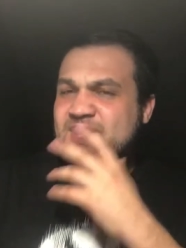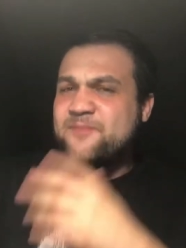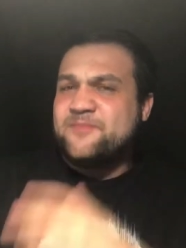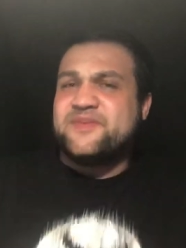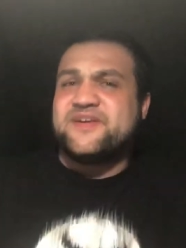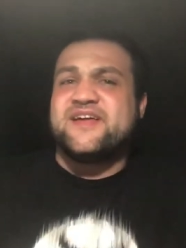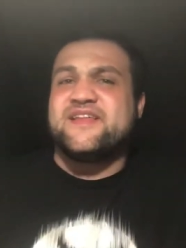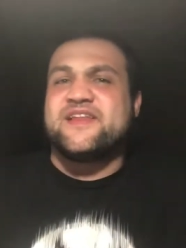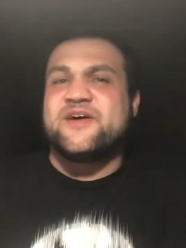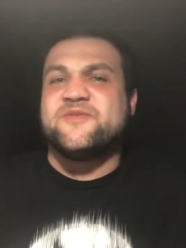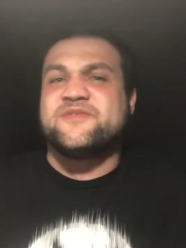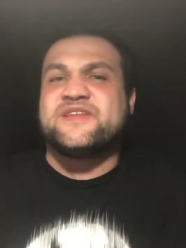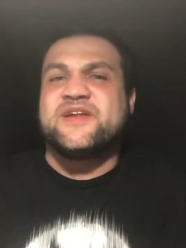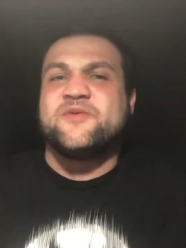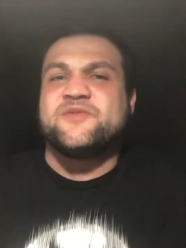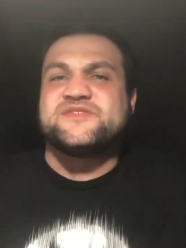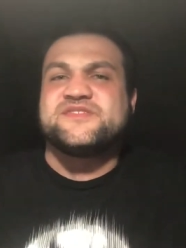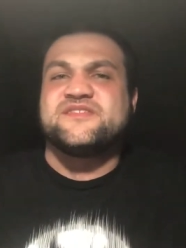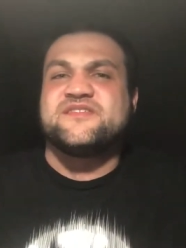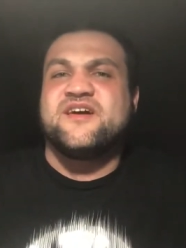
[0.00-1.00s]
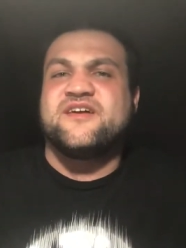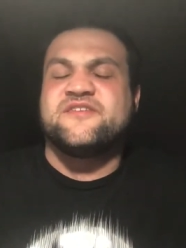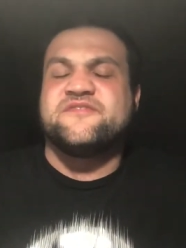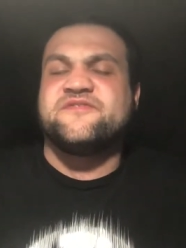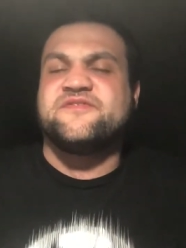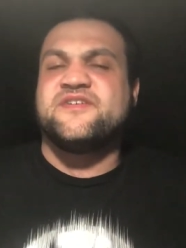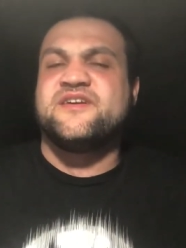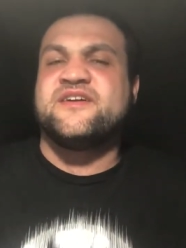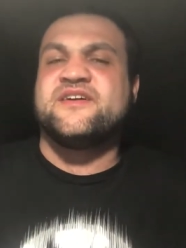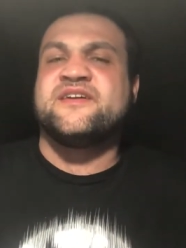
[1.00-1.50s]
But yeah, that that was a lot of
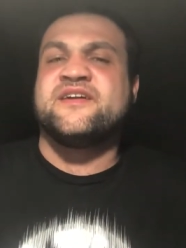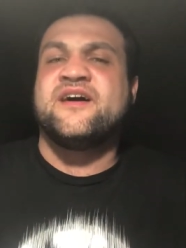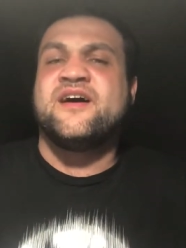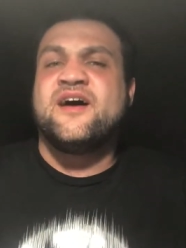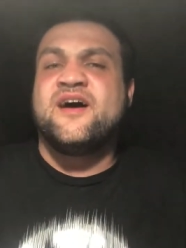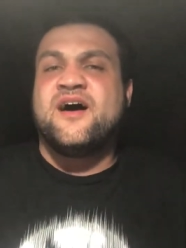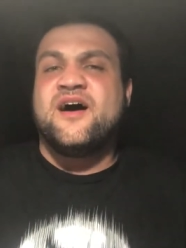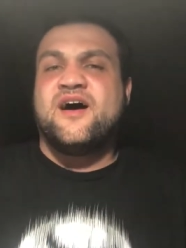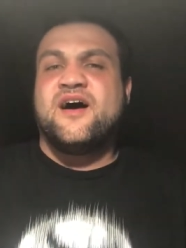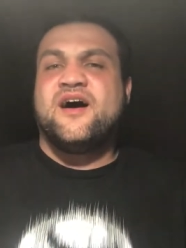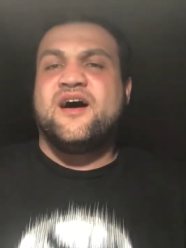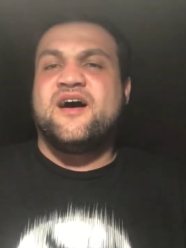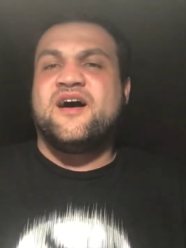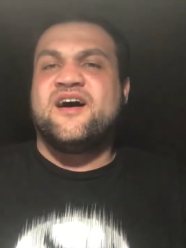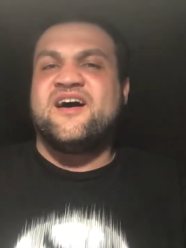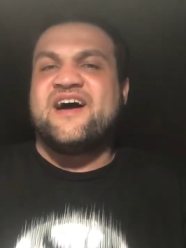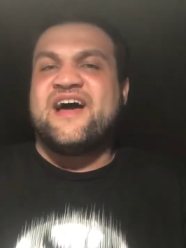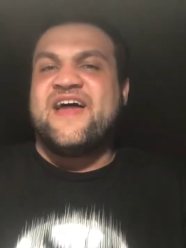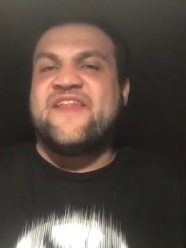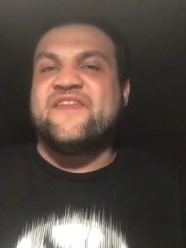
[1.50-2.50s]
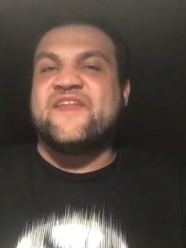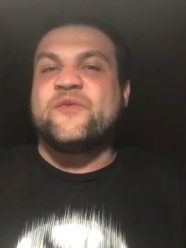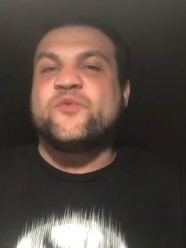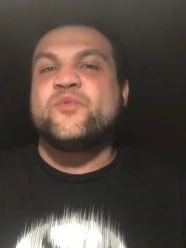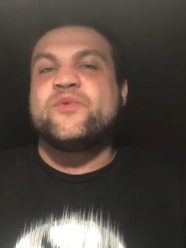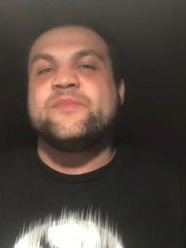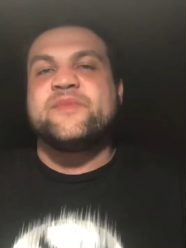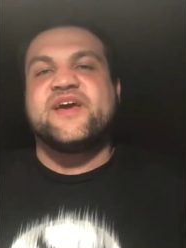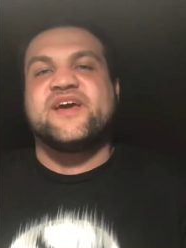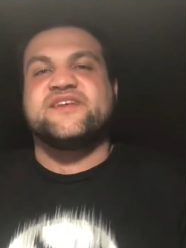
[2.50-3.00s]
fun. Uh, and then
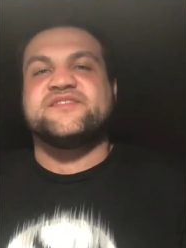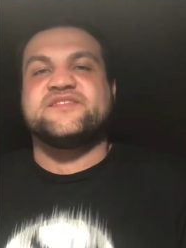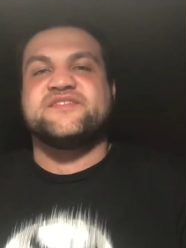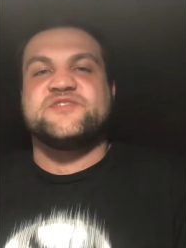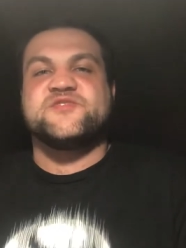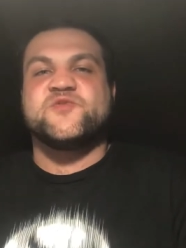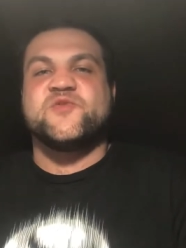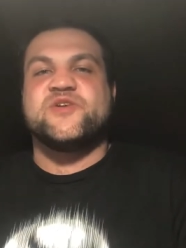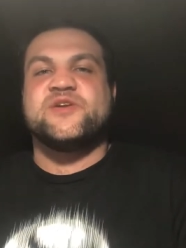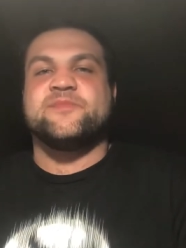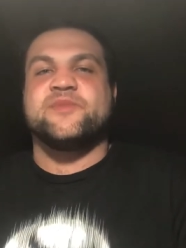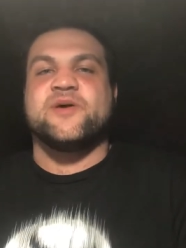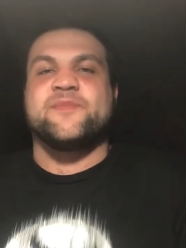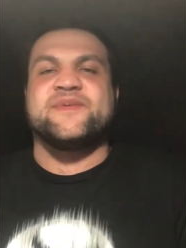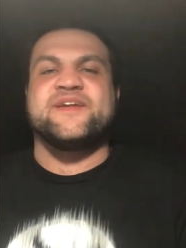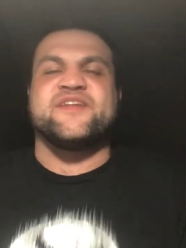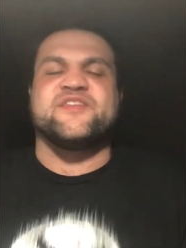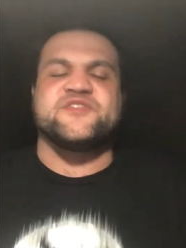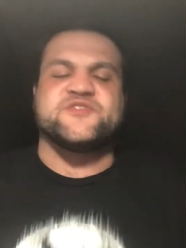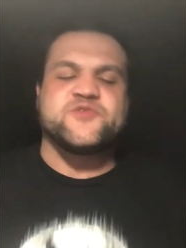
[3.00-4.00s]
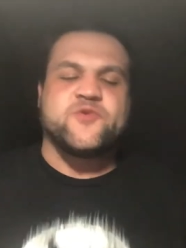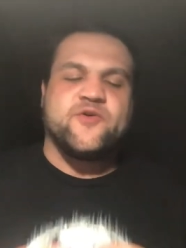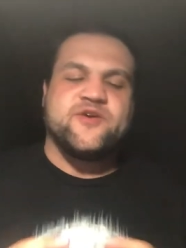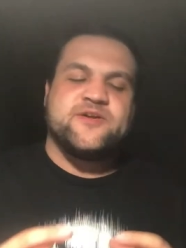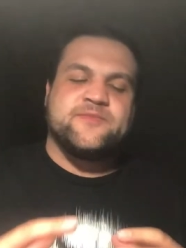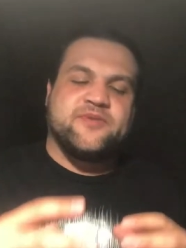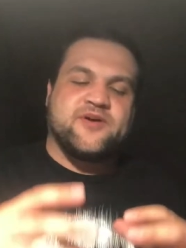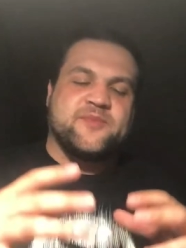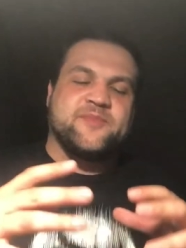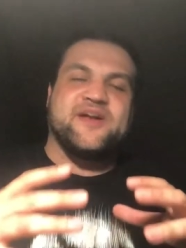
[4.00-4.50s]
we make it to the toy department. Now the toy
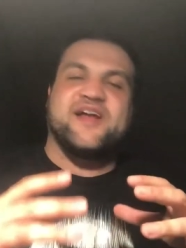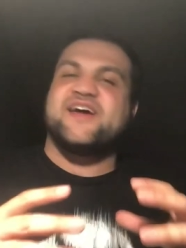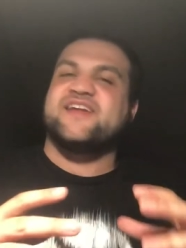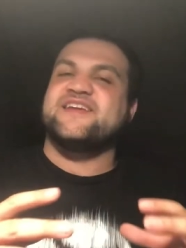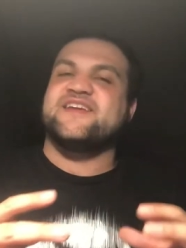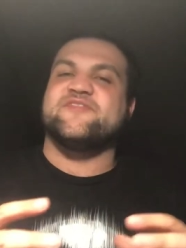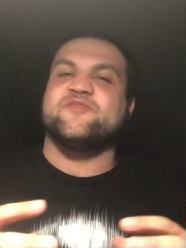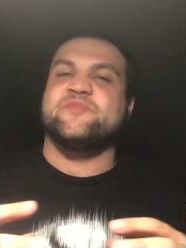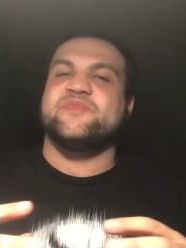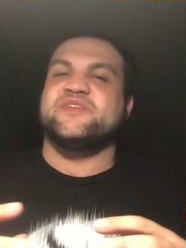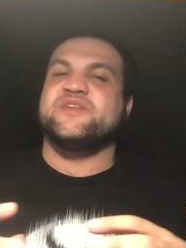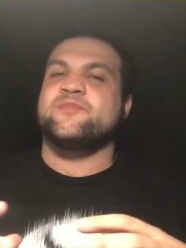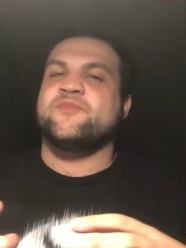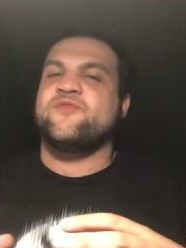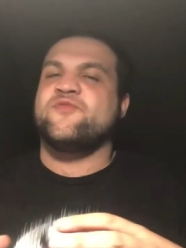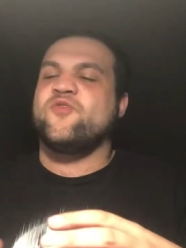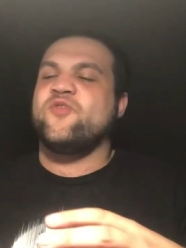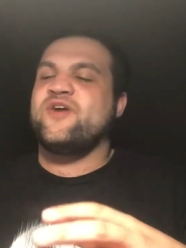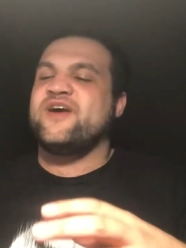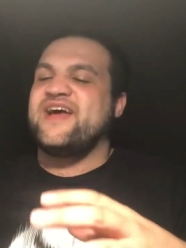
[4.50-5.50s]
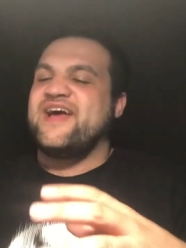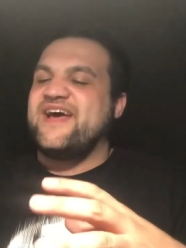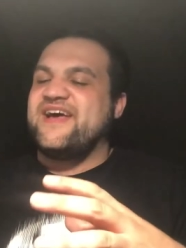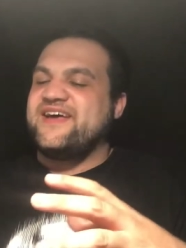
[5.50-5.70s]
department, I had never been there before.